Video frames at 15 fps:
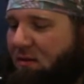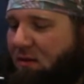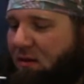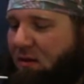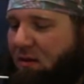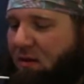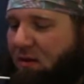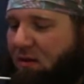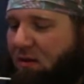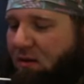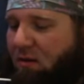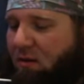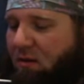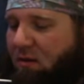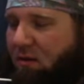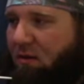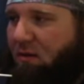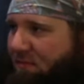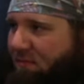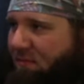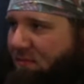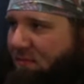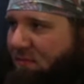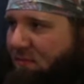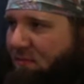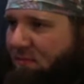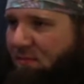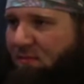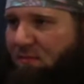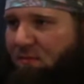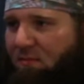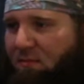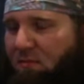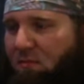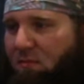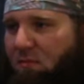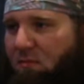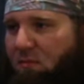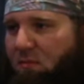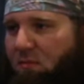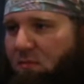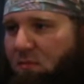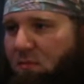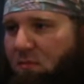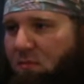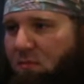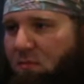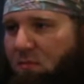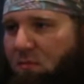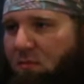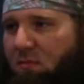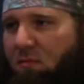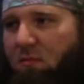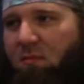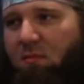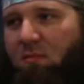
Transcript: This person isn't speaking.